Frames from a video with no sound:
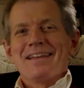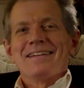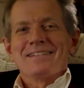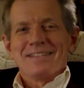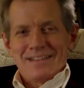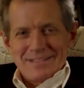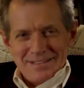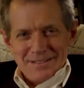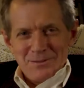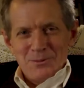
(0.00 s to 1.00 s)
Until I
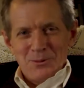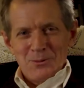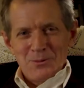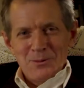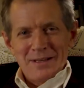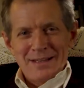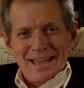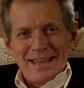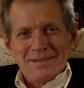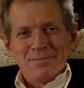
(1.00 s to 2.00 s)
see you all
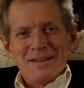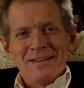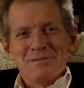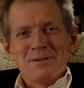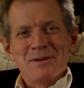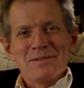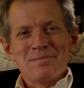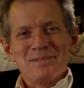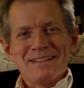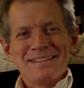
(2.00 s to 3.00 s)
again, everyone,
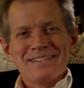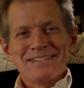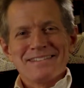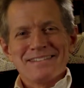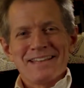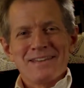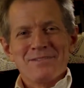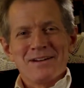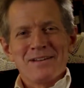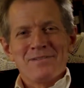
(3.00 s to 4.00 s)
please stay
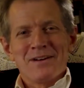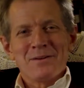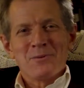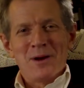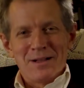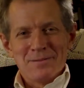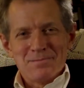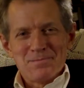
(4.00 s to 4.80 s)
very, very well.